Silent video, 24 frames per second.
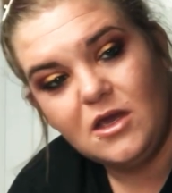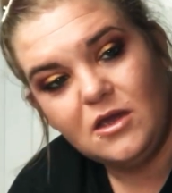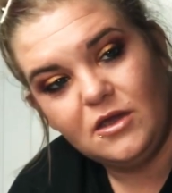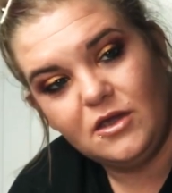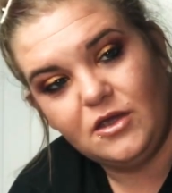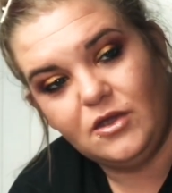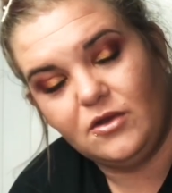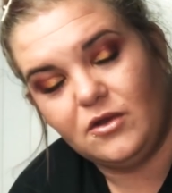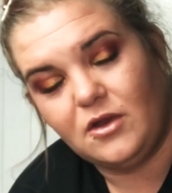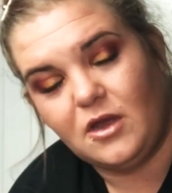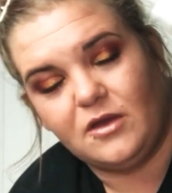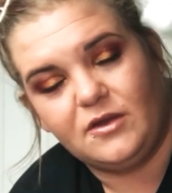
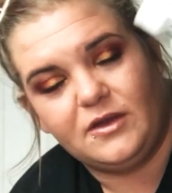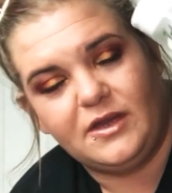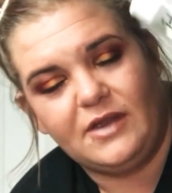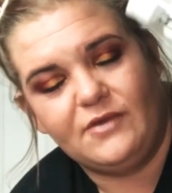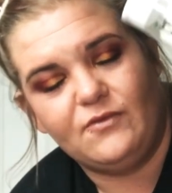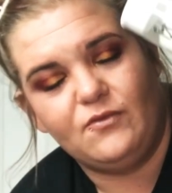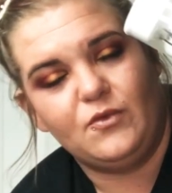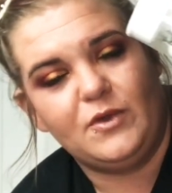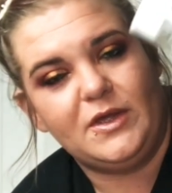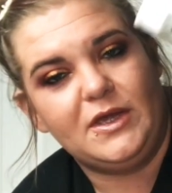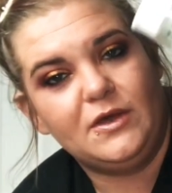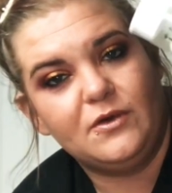you're not going to
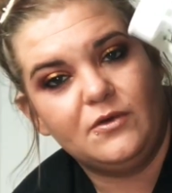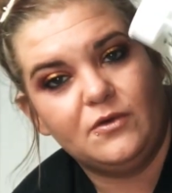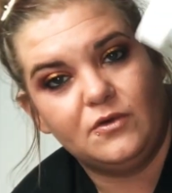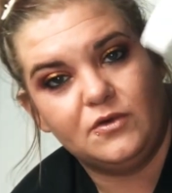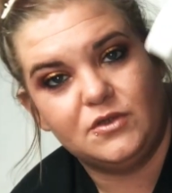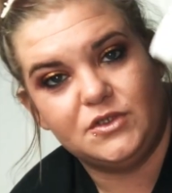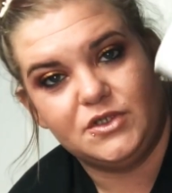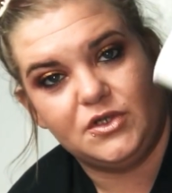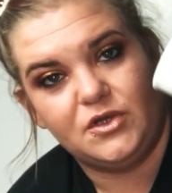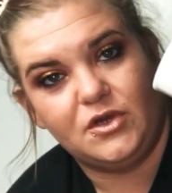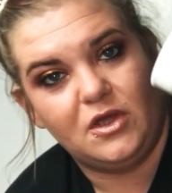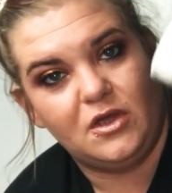have
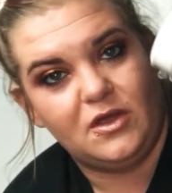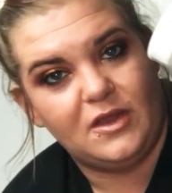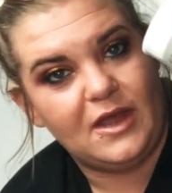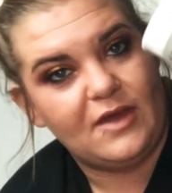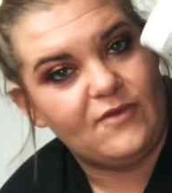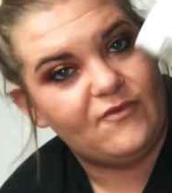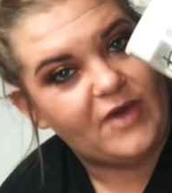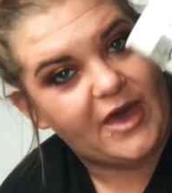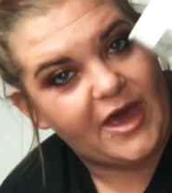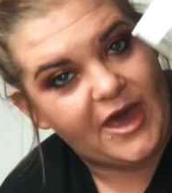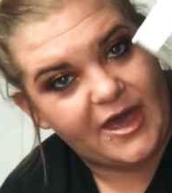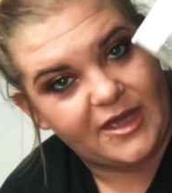wrinkles, you're not going to
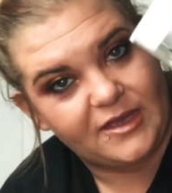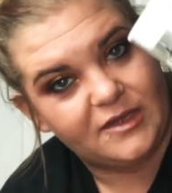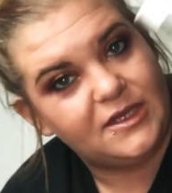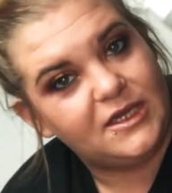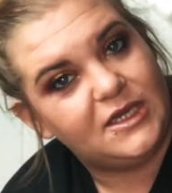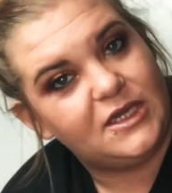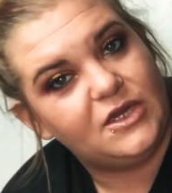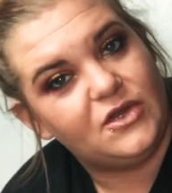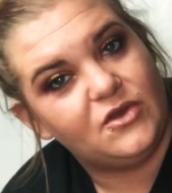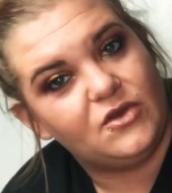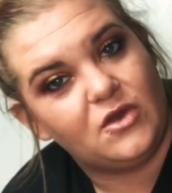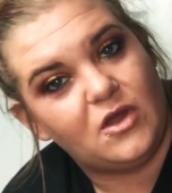have
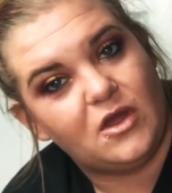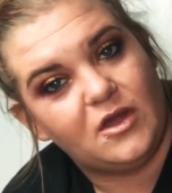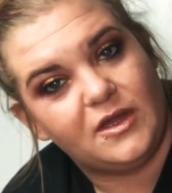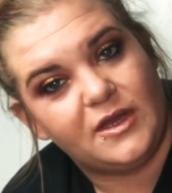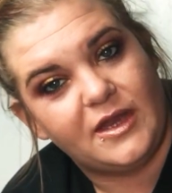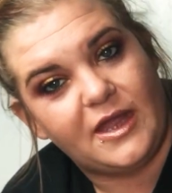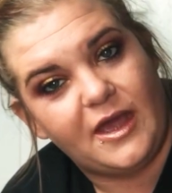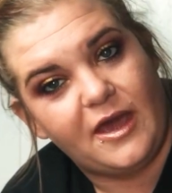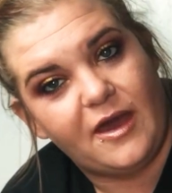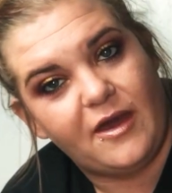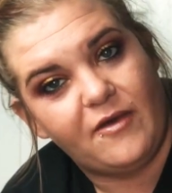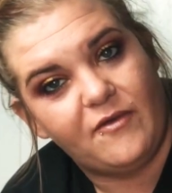acne, you're not going
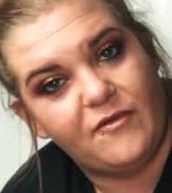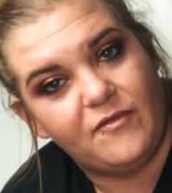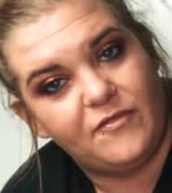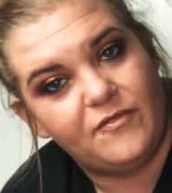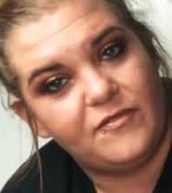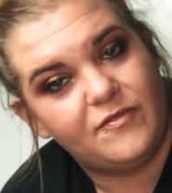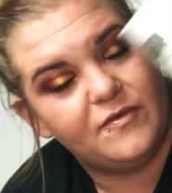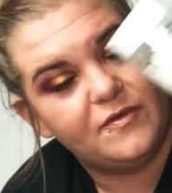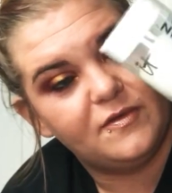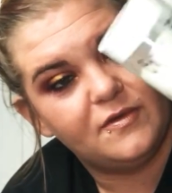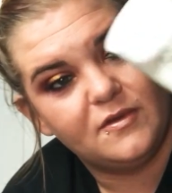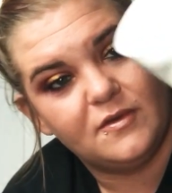to
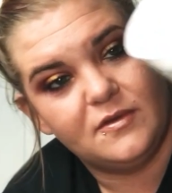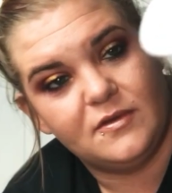have,